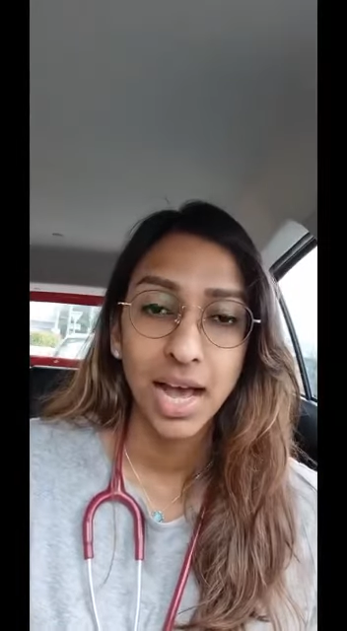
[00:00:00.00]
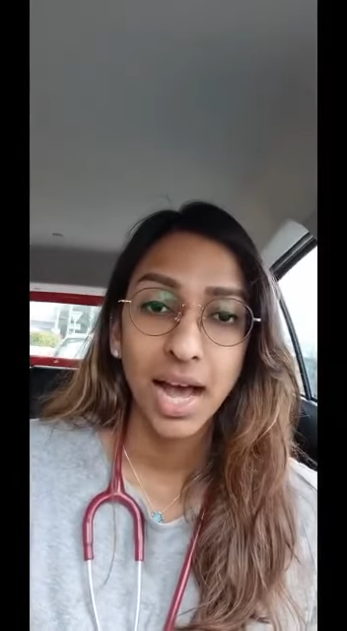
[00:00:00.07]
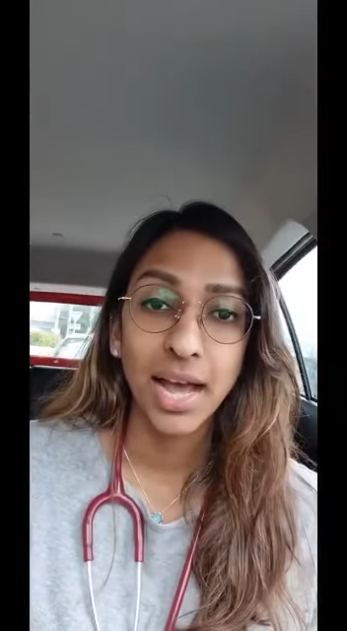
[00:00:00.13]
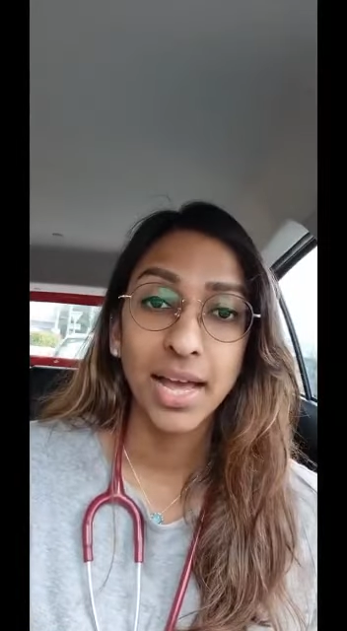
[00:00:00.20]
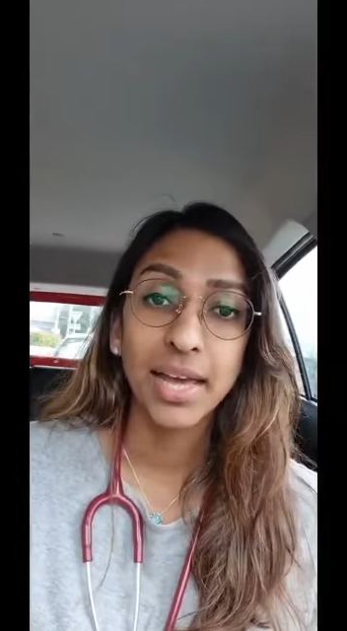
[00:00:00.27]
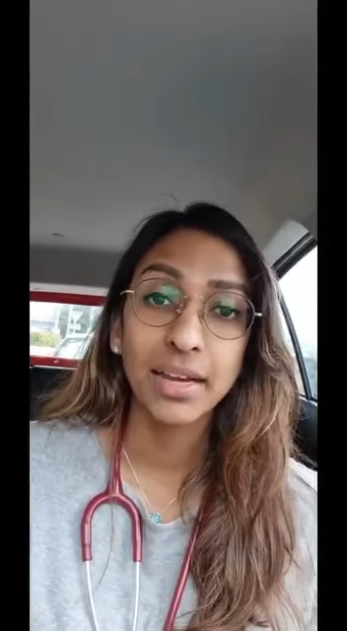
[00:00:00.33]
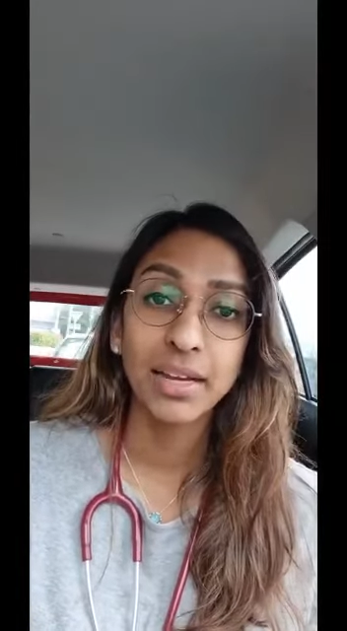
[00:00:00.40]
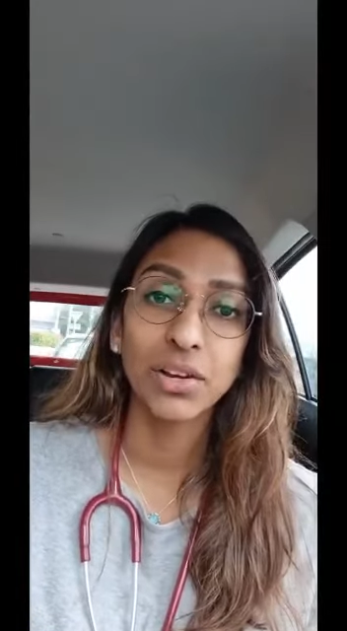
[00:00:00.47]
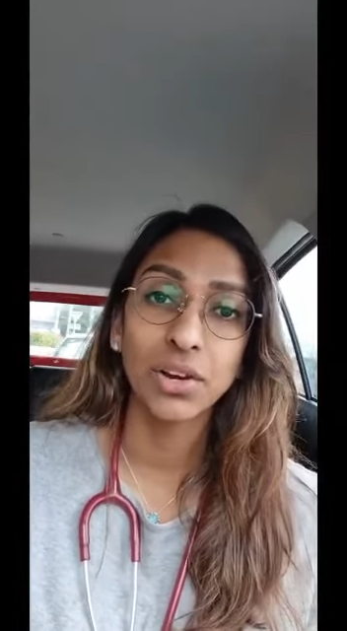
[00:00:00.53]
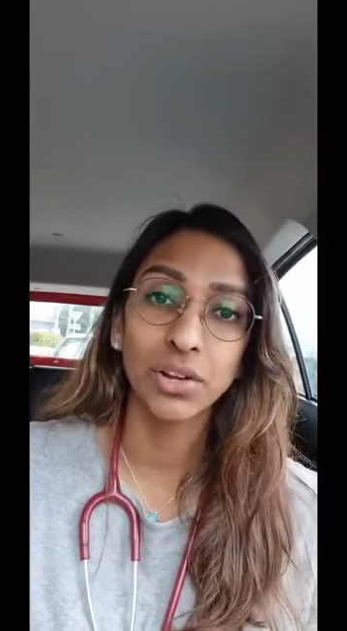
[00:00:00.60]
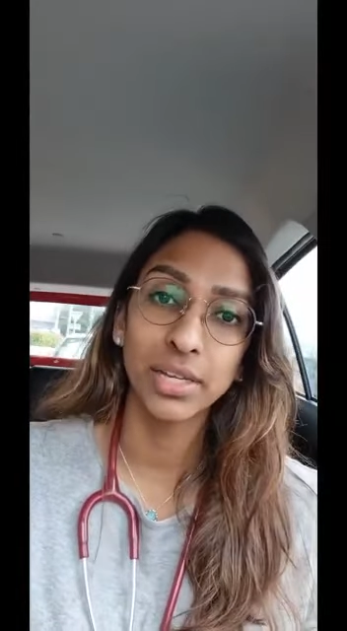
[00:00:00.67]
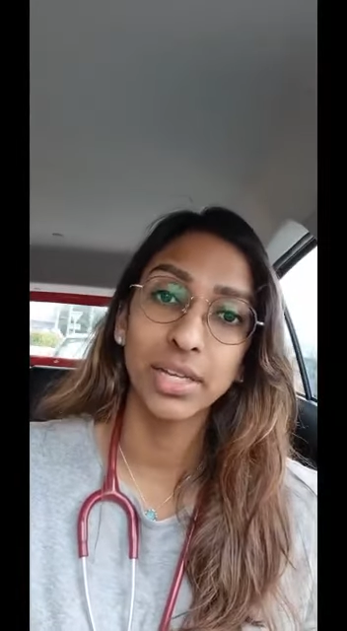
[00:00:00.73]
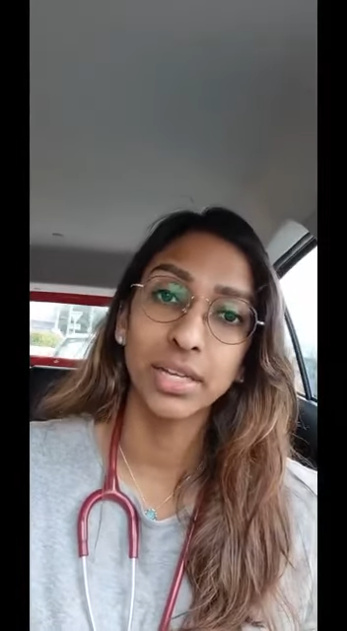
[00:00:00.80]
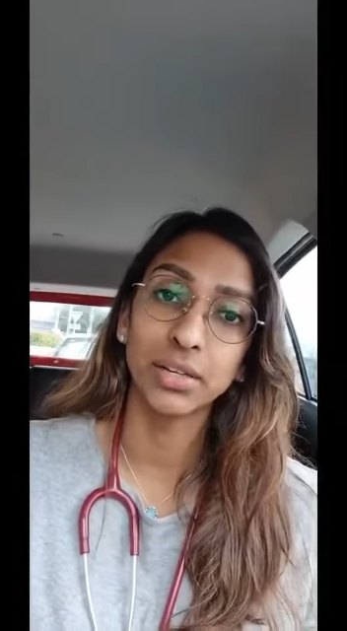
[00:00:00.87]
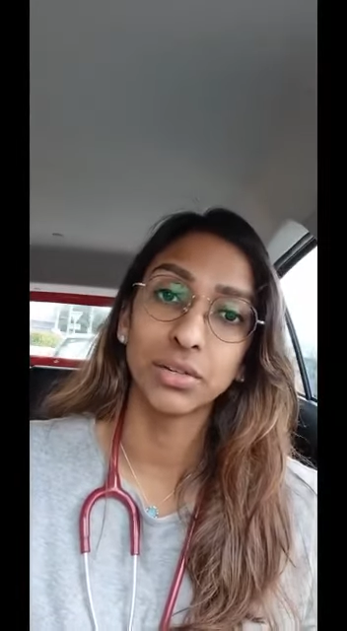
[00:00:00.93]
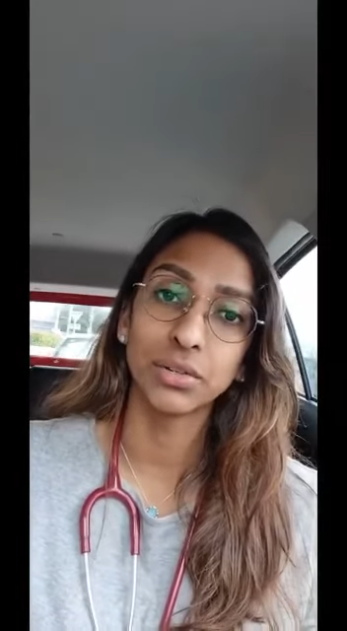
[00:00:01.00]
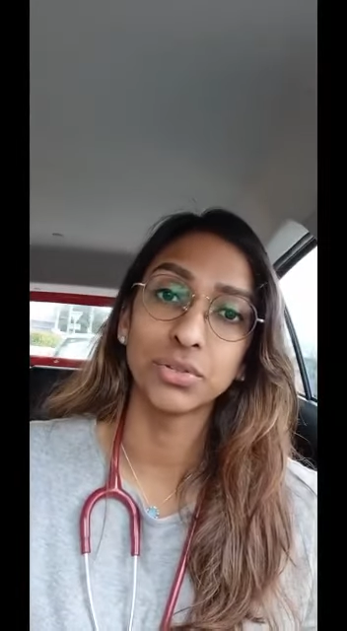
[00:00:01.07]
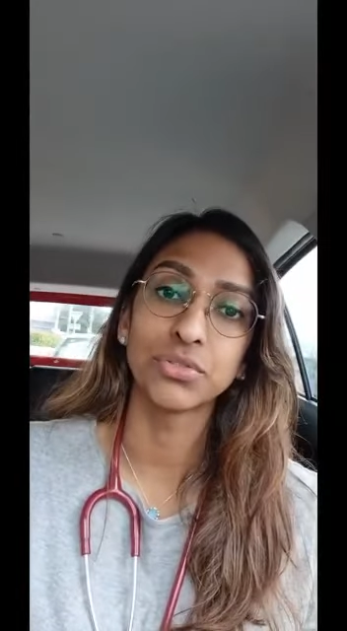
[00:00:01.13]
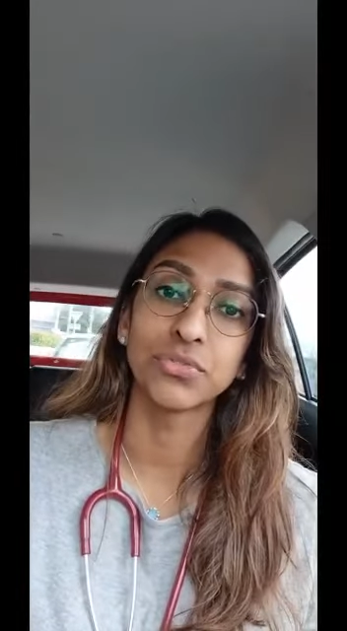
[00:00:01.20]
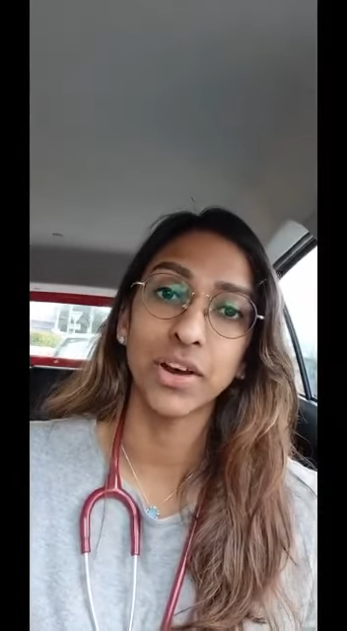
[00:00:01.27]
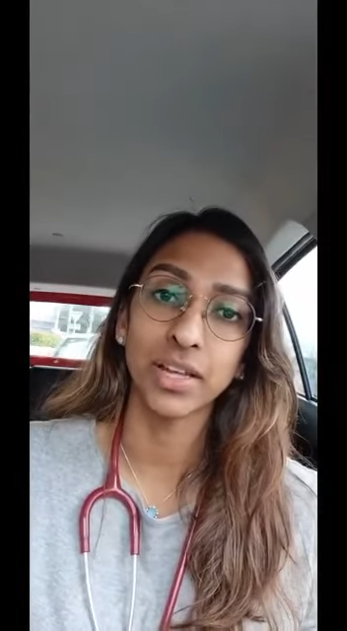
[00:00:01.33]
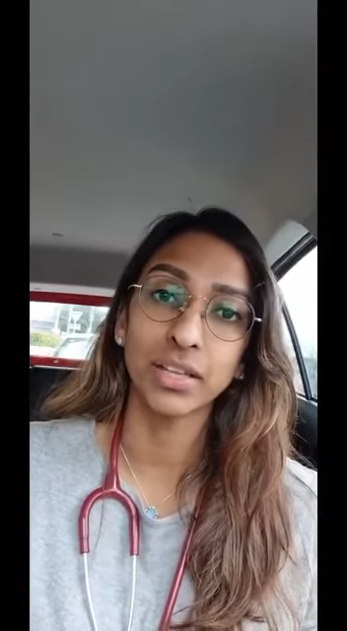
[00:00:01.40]
I had a colleague
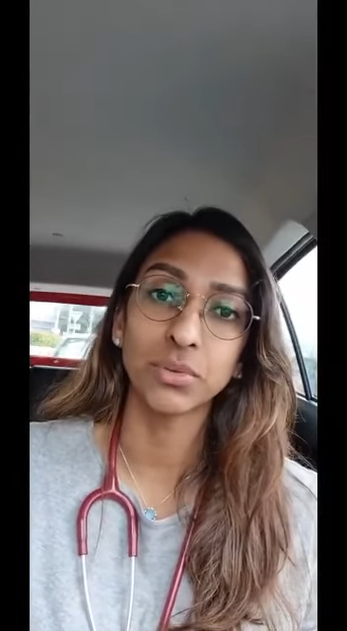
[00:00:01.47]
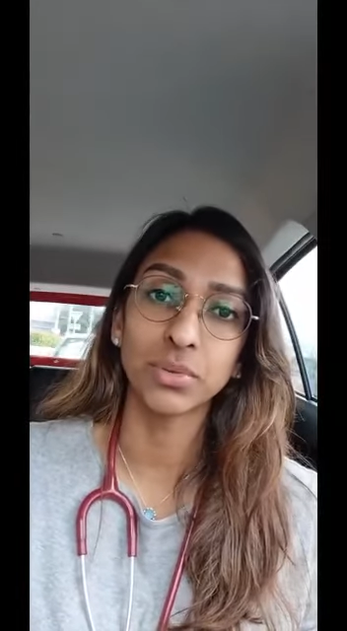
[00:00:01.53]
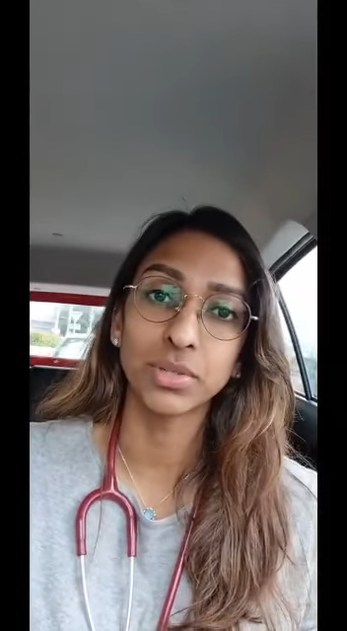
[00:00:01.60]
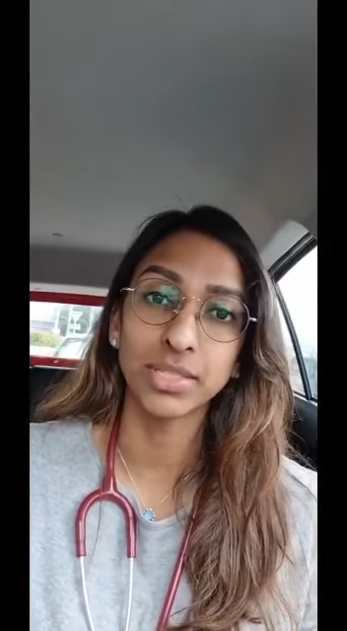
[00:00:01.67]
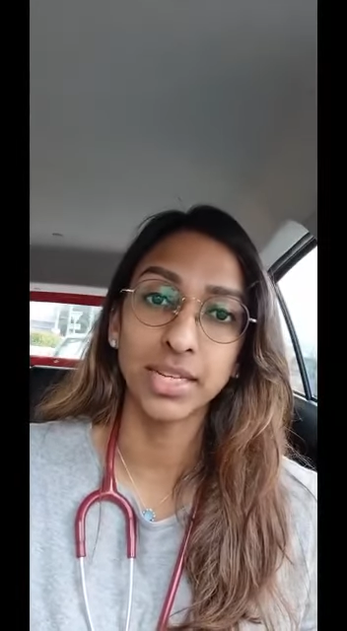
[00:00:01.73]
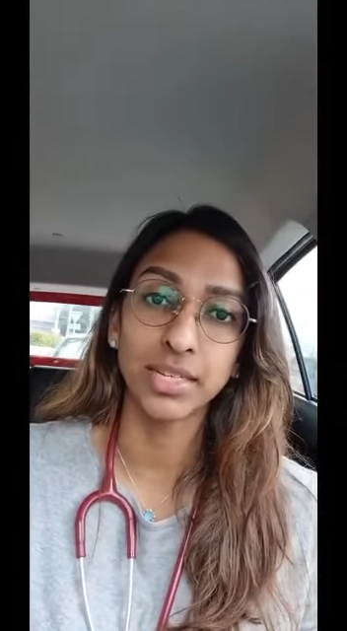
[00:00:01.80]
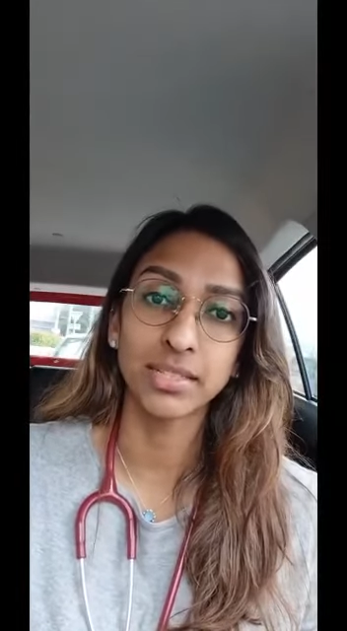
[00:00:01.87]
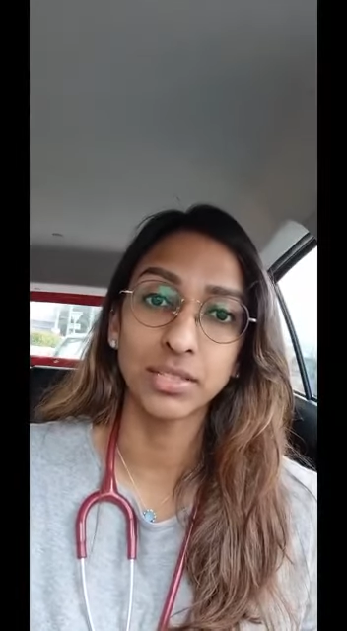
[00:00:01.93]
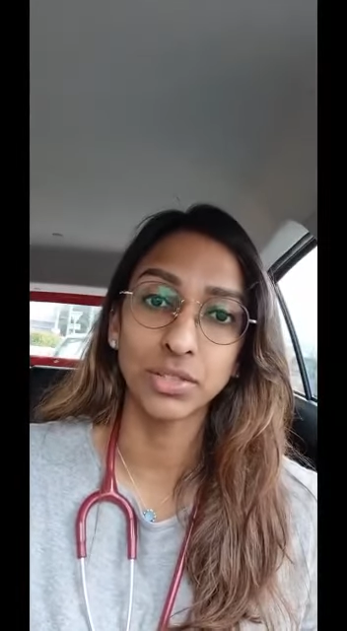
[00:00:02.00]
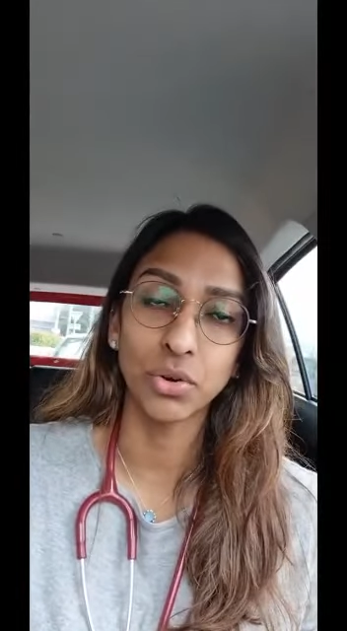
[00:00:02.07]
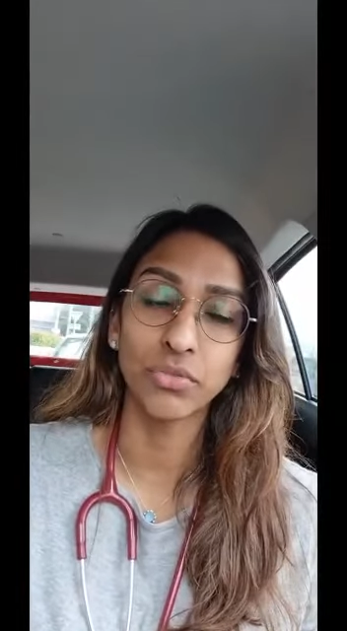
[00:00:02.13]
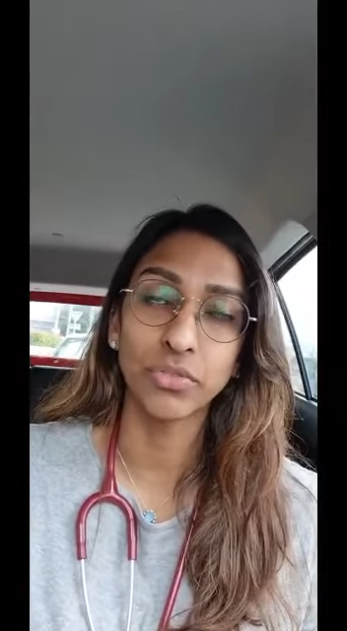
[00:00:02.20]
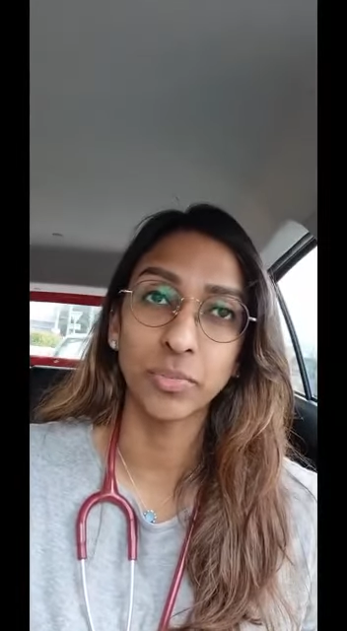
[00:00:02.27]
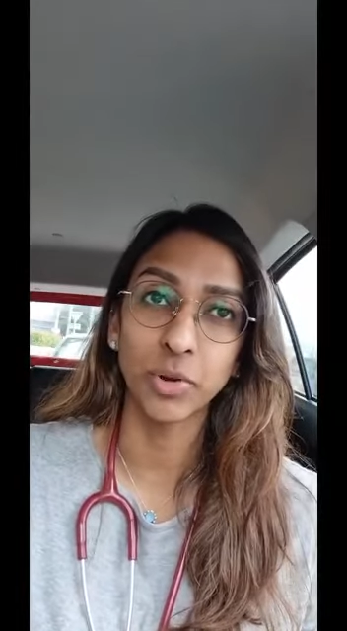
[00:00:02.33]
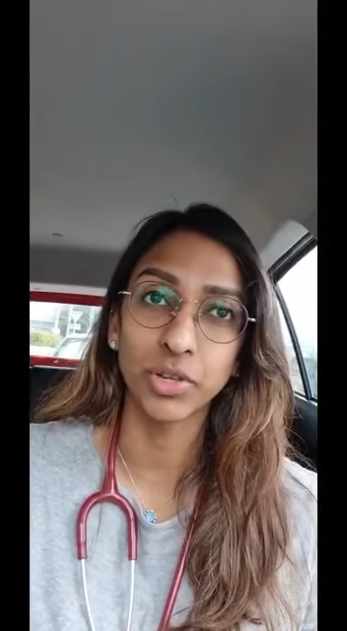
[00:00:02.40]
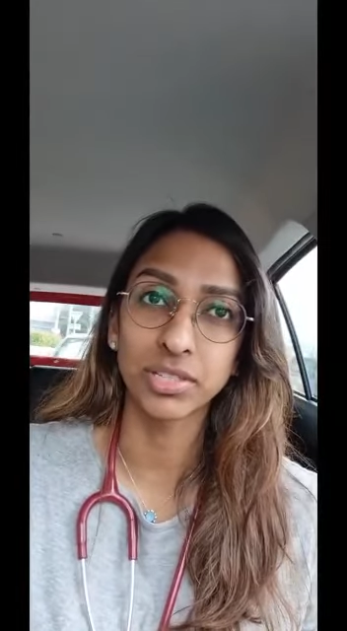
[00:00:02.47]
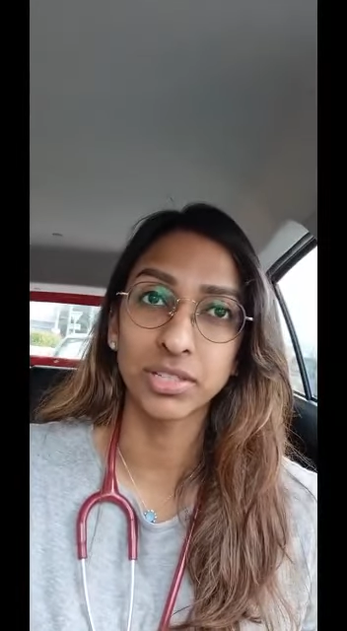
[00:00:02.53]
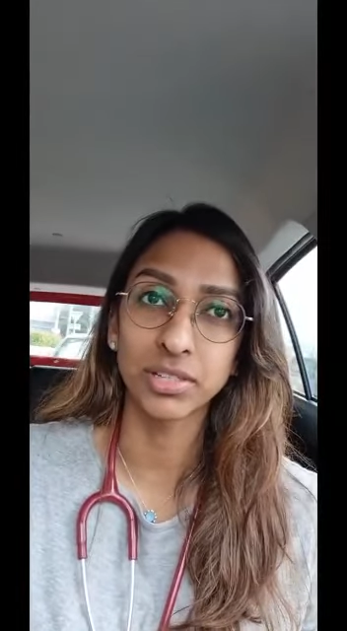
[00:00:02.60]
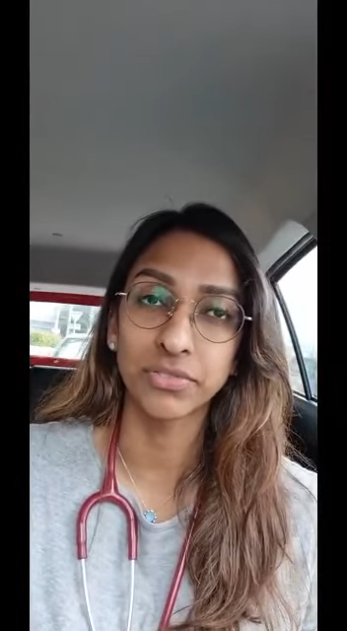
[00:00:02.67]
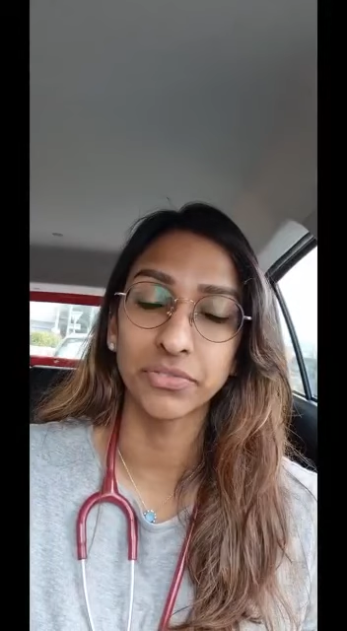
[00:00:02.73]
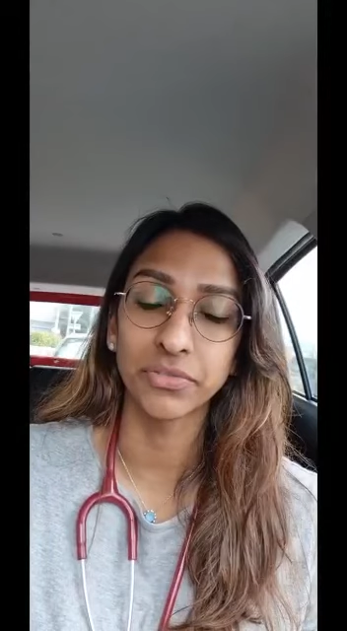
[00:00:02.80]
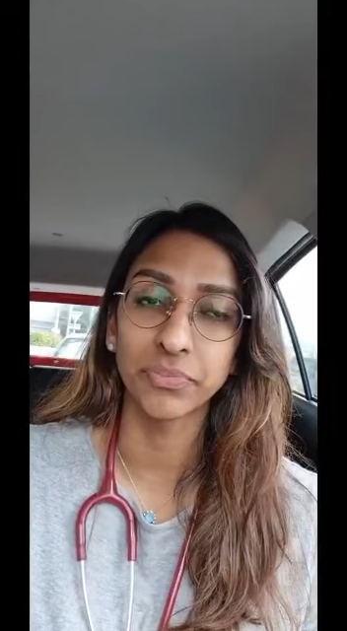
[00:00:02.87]
whose father was tested COVID
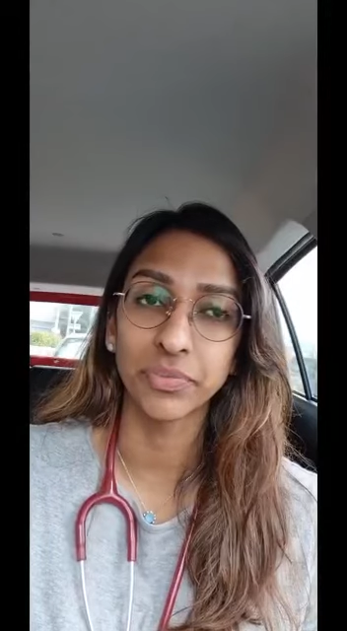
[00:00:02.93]
positive